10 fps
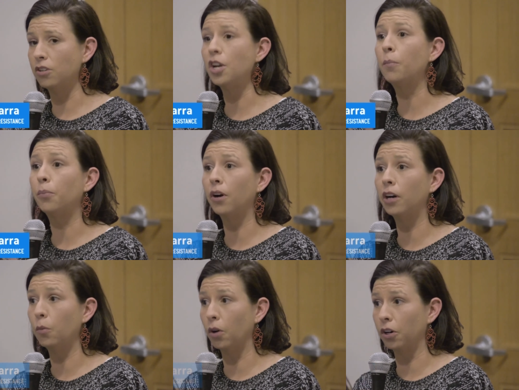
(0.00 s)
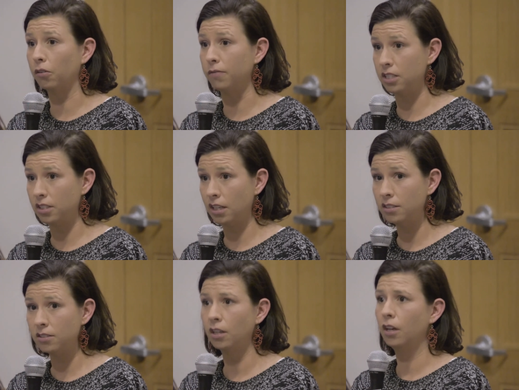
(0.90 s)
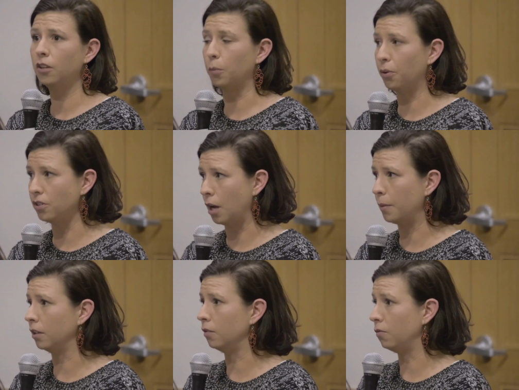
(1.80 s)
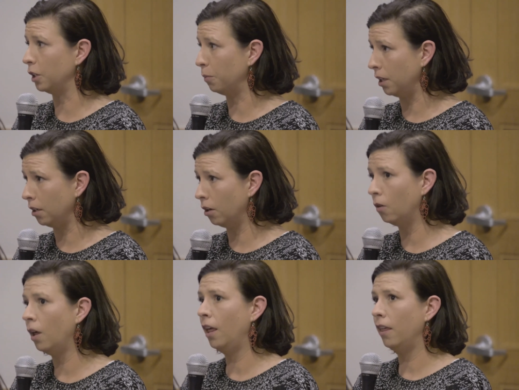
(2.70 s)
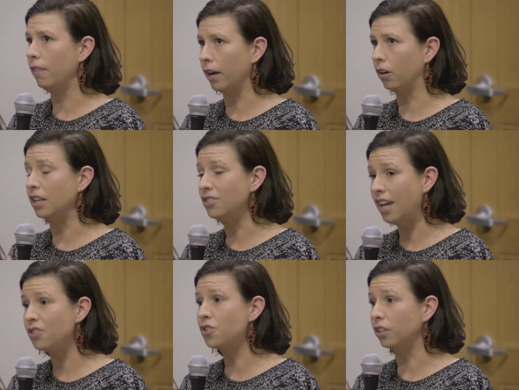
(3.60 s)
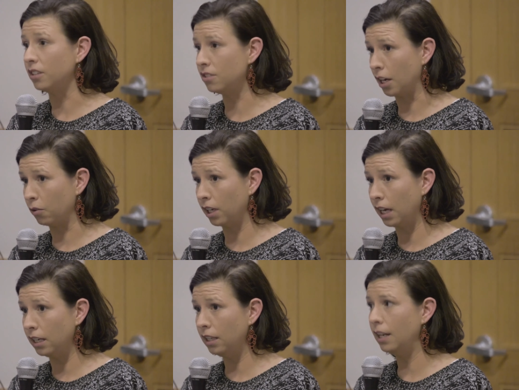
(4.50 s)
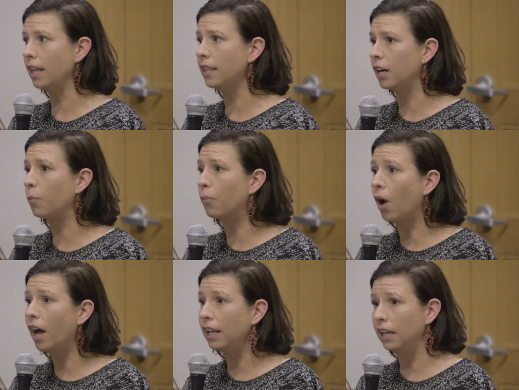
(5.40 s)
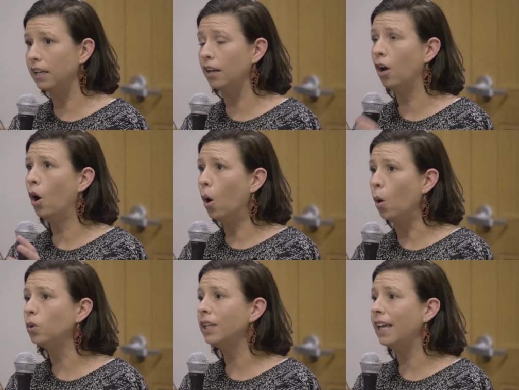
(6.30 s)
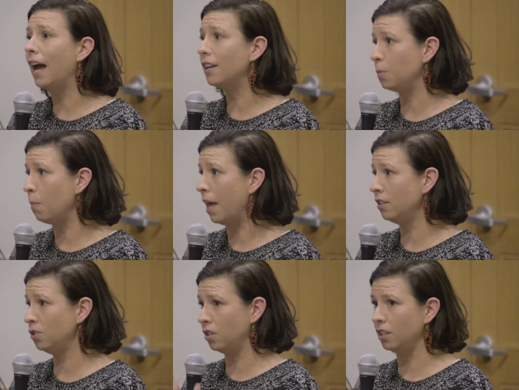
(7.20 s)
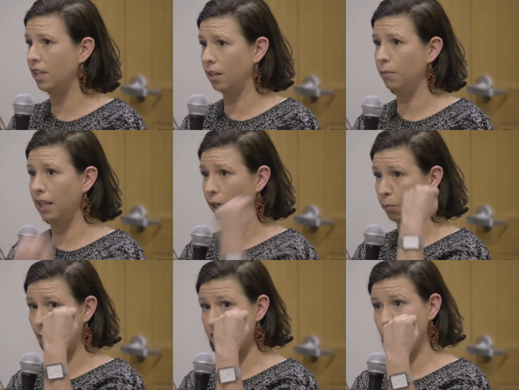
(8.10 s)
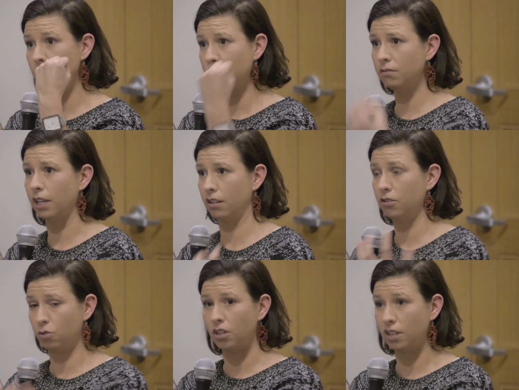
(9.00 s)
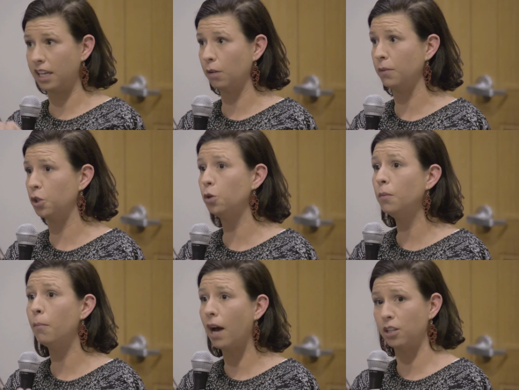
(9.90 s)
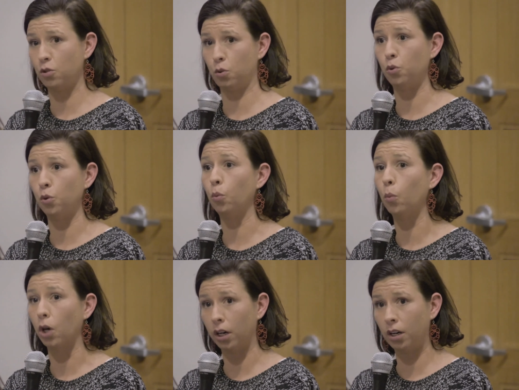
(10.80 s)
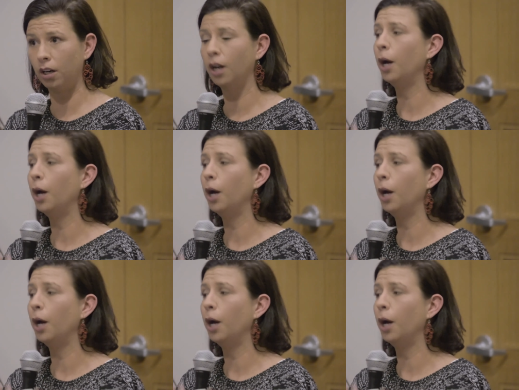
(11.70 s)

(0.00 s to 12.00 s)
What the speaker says: temporary worker visas. They're predominantly Filipino. They are intentionally segregated, and they are brought in only as men so that they can be like brazos, so that they can be human bodies who do work,